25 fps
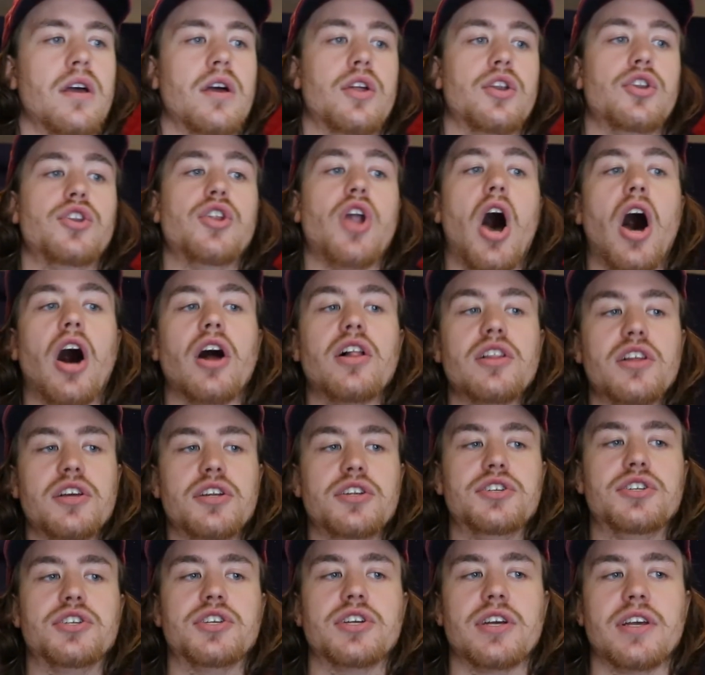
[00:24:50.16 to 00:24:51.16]

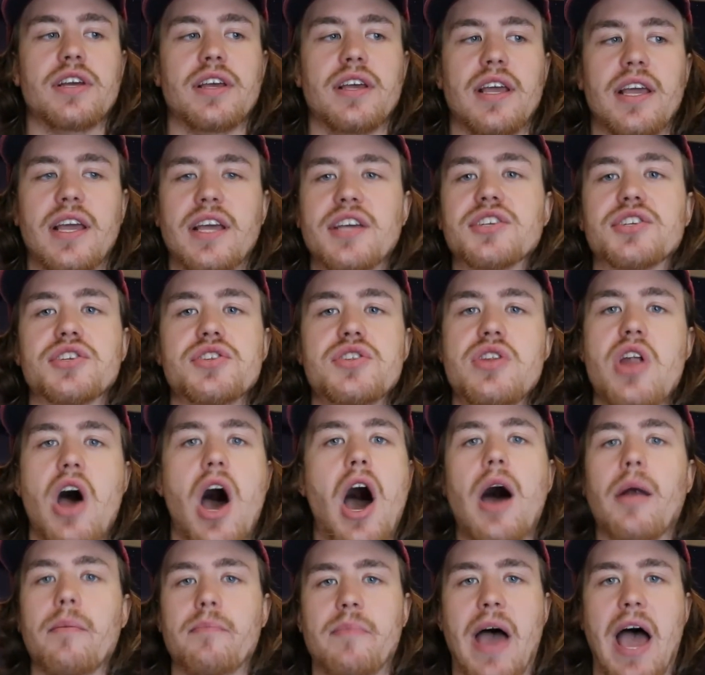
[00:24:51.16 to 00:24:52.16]
Knowledge is
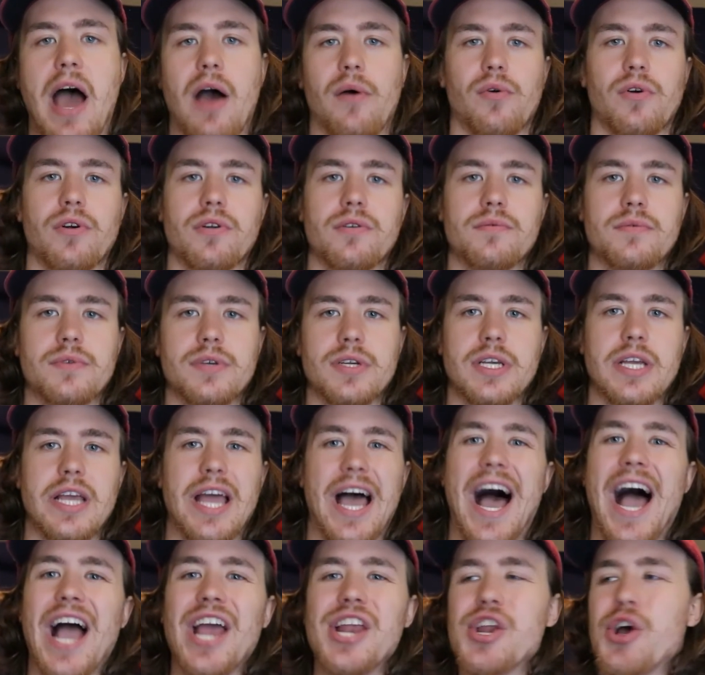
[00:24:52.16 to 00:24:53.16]
not power.
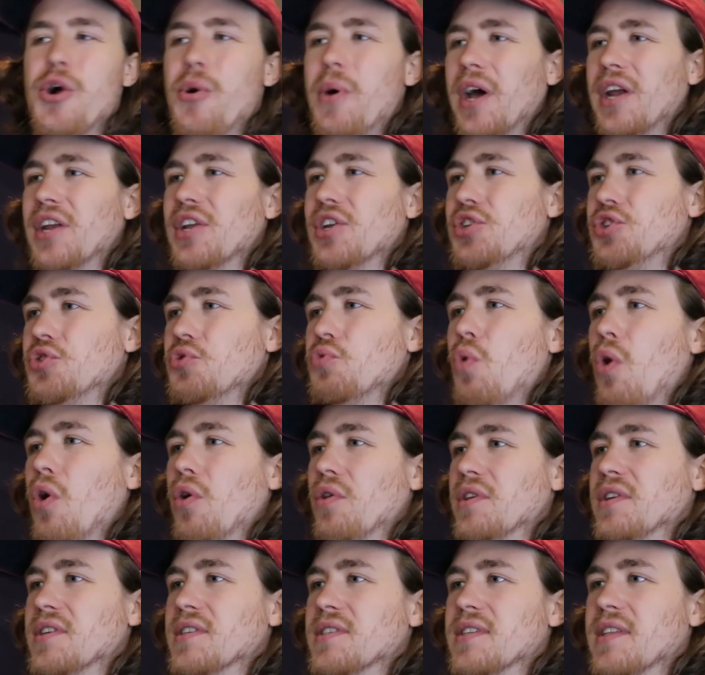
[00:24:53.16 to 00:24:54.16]
I know how to do
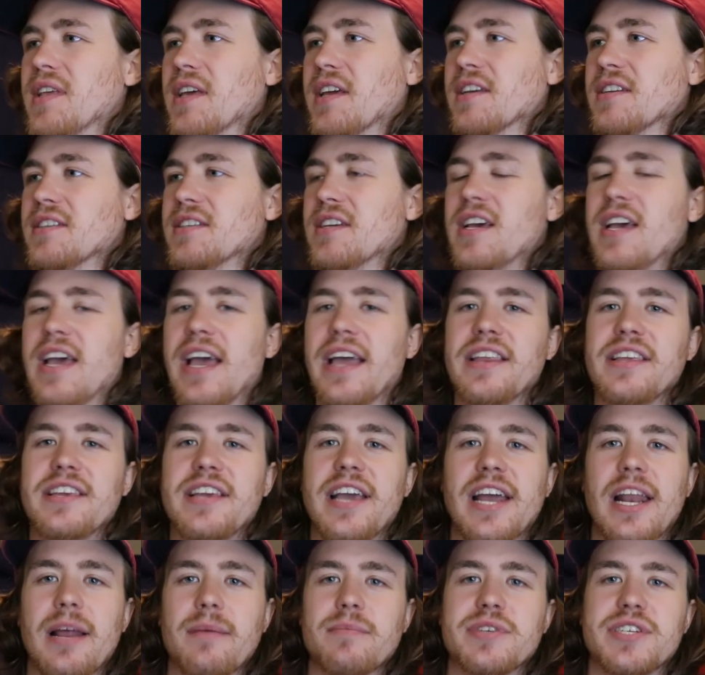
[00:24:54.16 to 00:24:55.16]
all these things, and
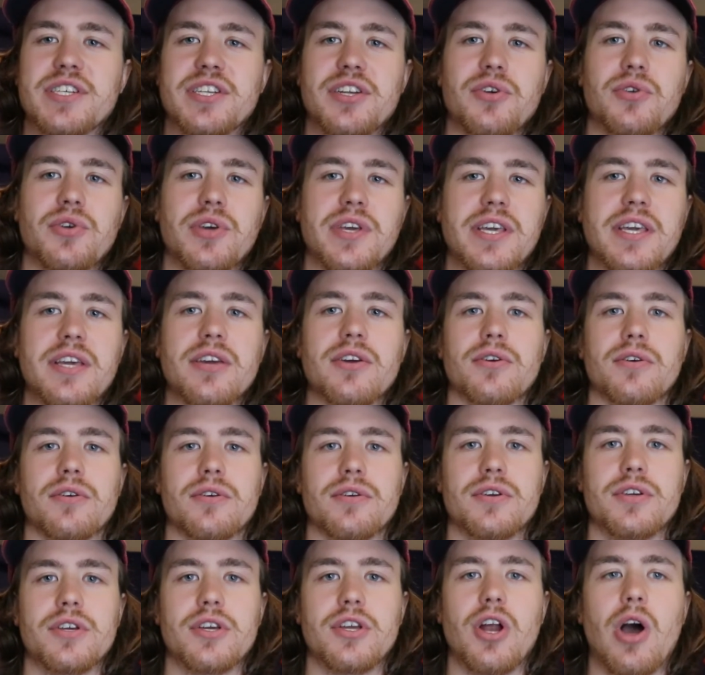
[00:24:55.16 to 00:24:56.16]
yet I'm still here.
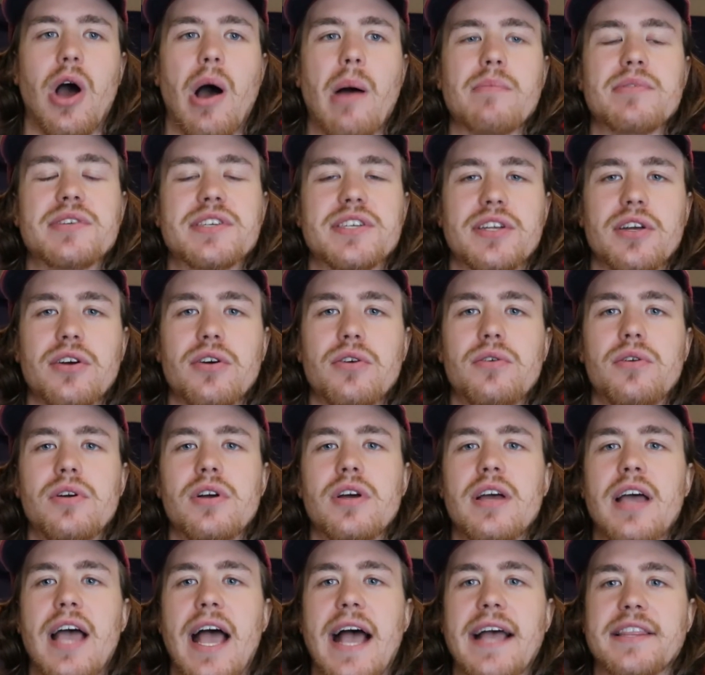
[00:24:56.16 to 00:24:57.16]
You know, I'm still
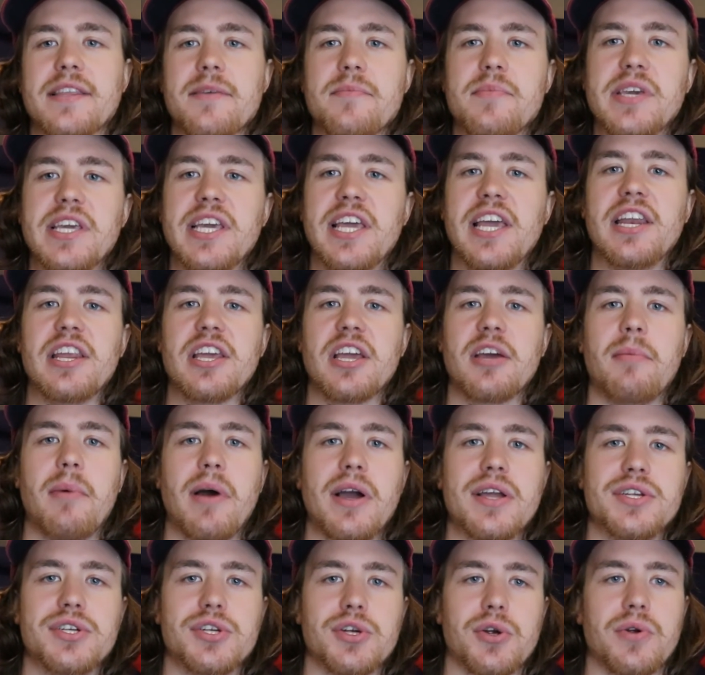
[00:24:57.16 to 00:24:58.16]
at the beginning of
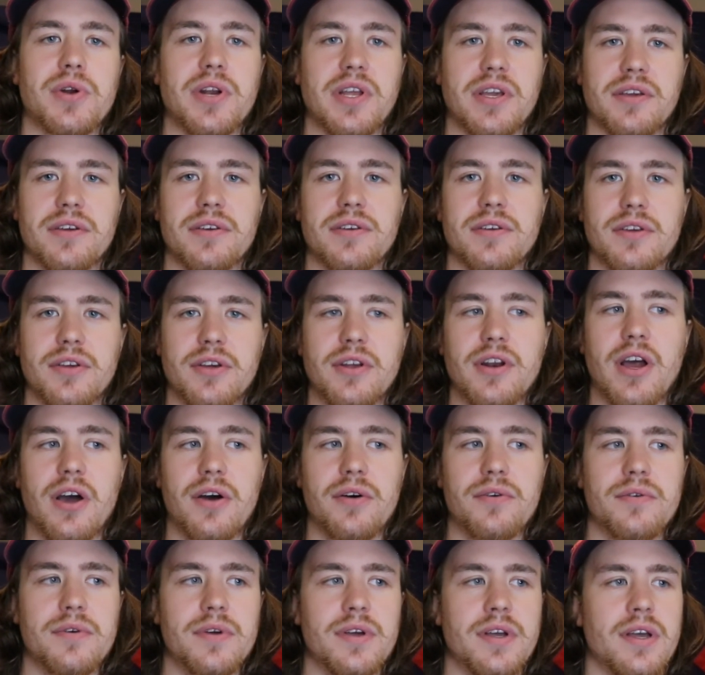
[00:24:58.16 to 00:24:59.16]
my journey, you
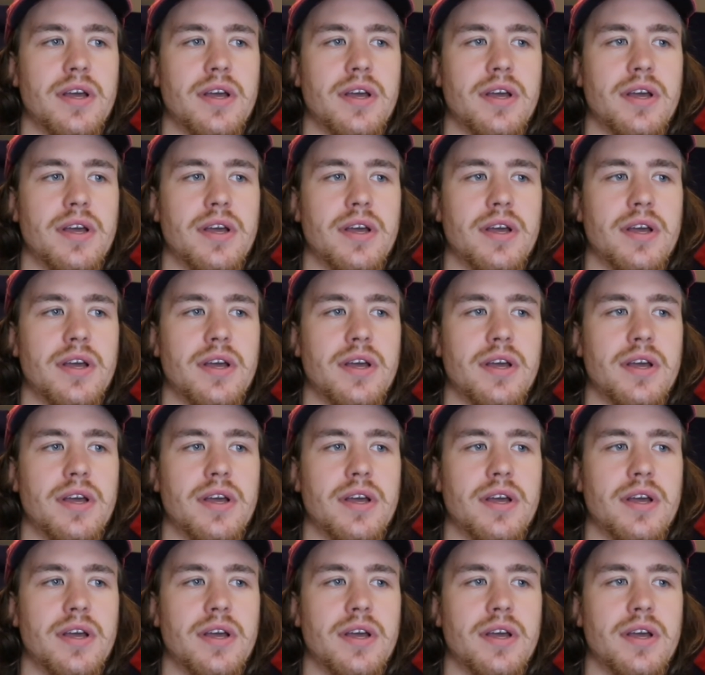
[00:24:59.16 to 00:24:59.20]
know?